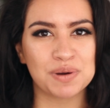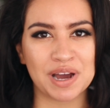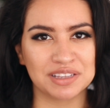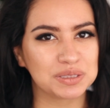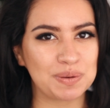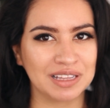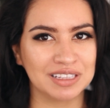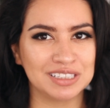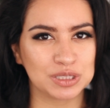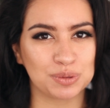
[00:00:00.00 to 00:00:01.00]
to buy this
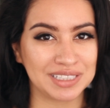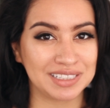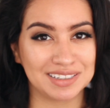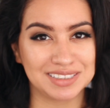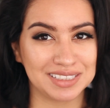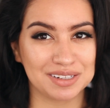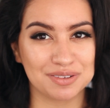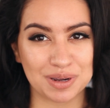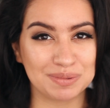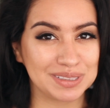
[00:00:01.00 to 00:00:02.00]
palette in 2019,
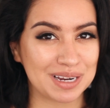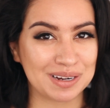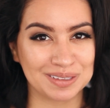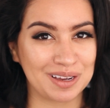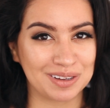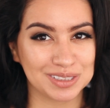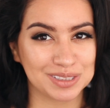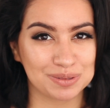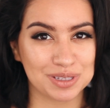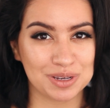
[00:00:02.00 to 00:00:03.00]
if I'm entirely
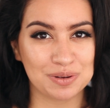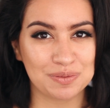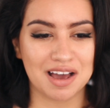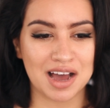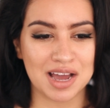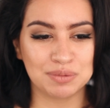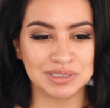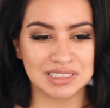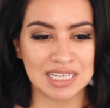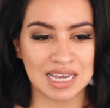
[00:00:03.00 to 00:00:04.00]
honest with you. I
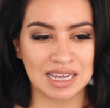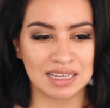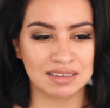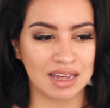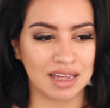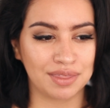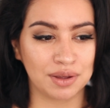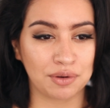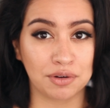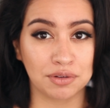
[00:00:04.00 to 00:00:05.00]
would say that
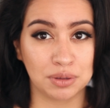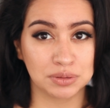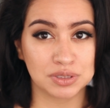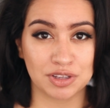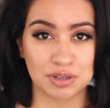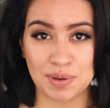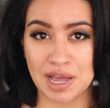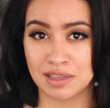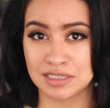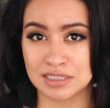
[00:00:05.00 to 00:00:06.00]
there are loads of other
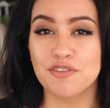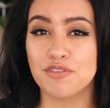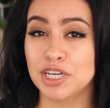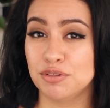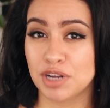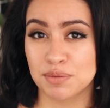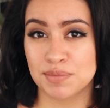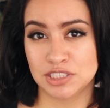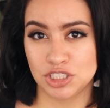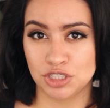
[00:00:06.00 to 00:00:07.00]
palettes. If I could
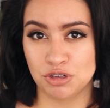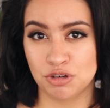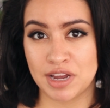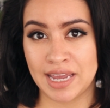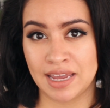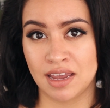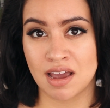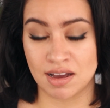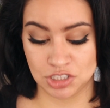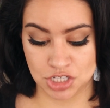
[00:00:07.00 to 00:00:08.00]
recommend to you a
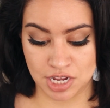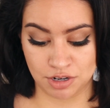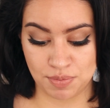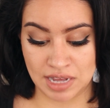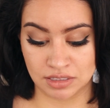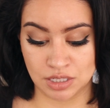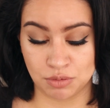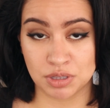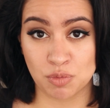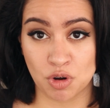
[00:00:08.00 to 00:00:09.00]
eyeshadow palette
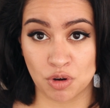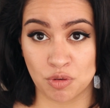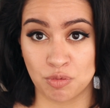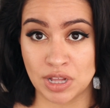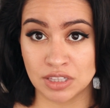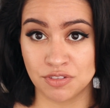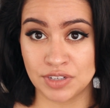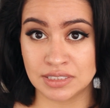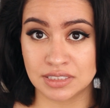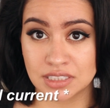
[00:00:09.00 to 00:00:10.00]
with more
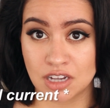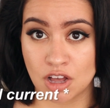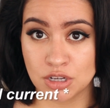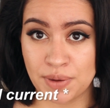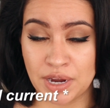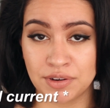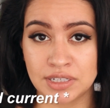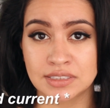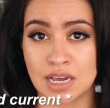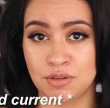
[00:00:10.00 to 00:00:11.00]
relevant color
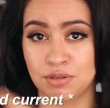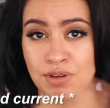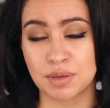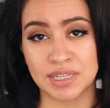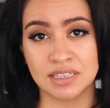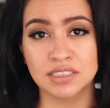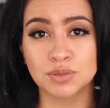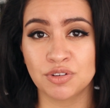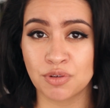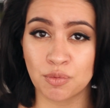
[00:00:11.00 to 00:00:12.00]
pairings, I would recommend this
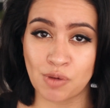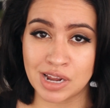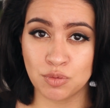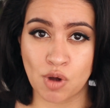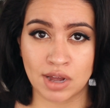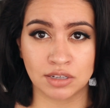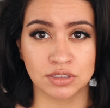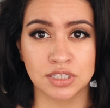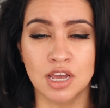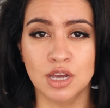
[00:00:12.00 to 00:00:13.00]
one from Wet n
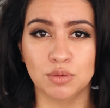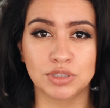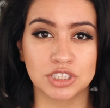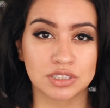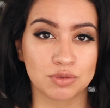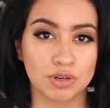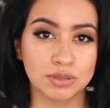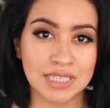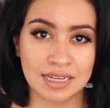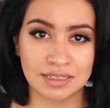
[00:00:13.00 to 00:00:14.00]
Wild, which is the
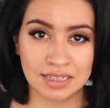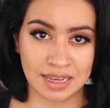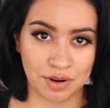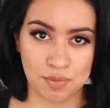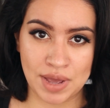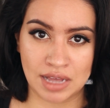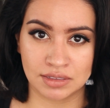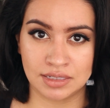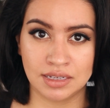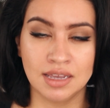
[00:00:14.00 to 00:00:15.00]
Rose in the Air
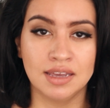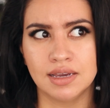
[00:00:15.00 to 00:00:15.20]
palette.